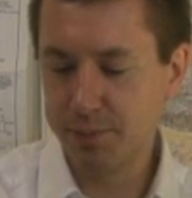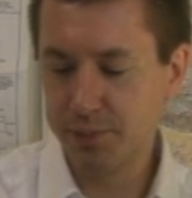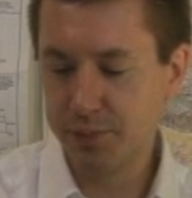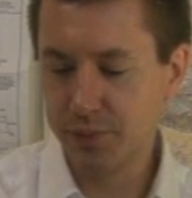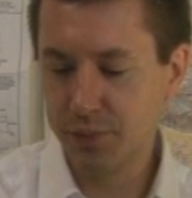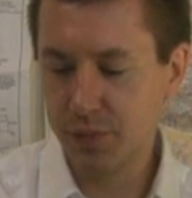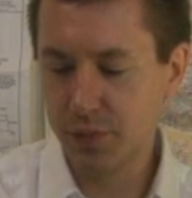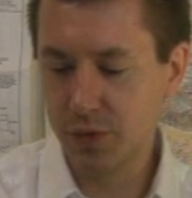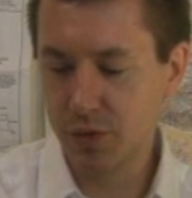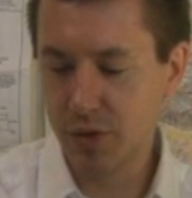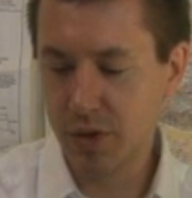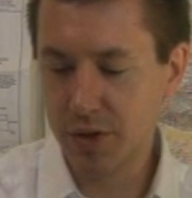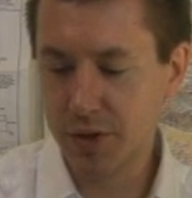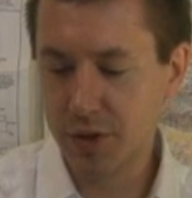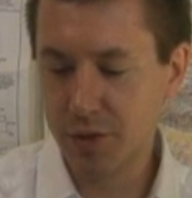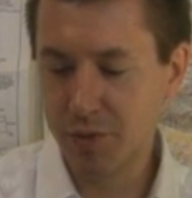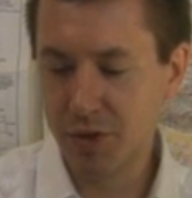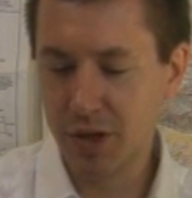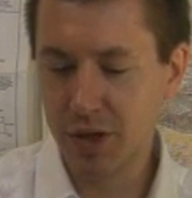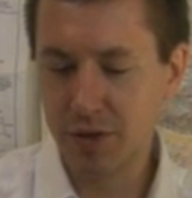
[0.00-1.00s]
So that's
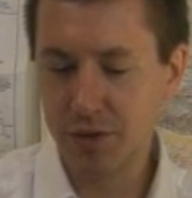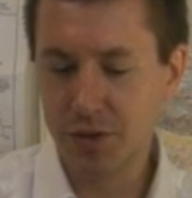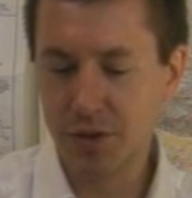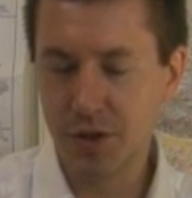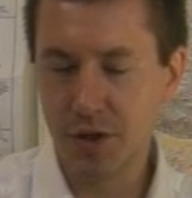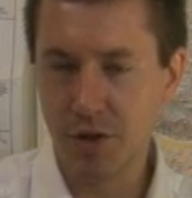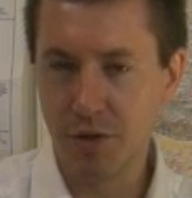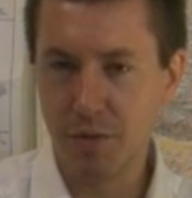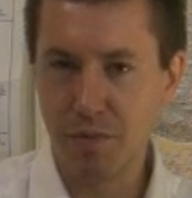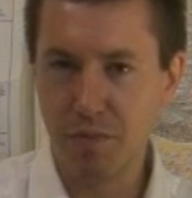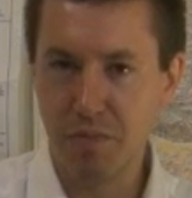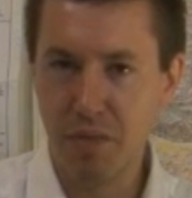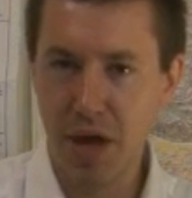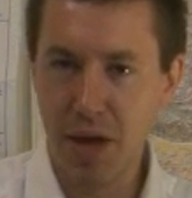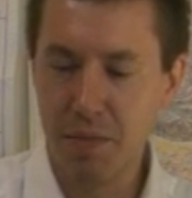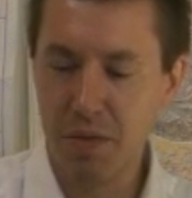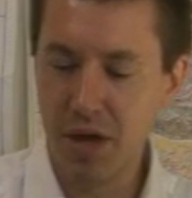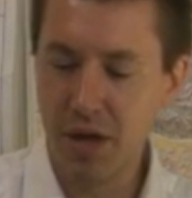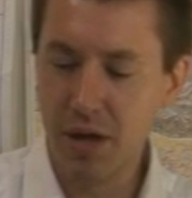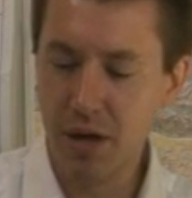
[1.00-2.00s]
something to consider.
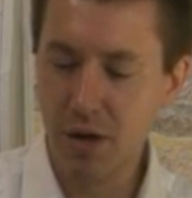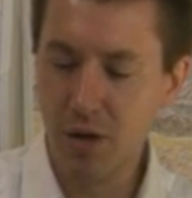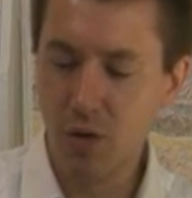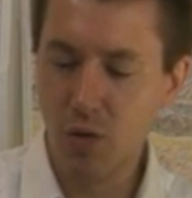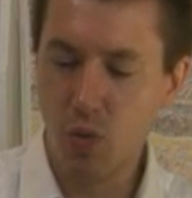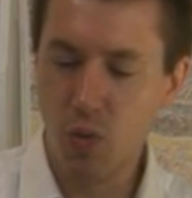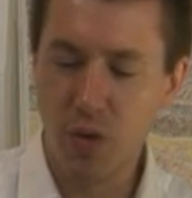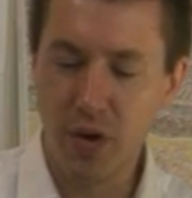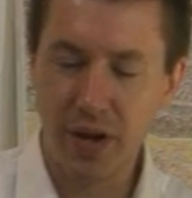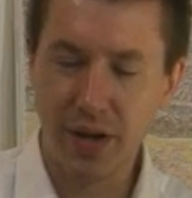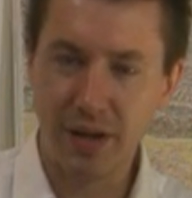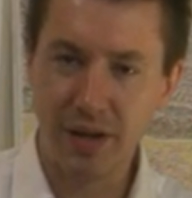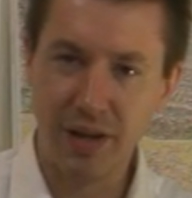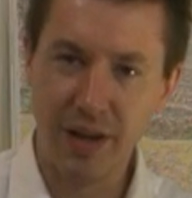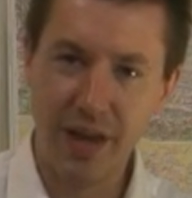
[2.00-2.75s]
Maybe want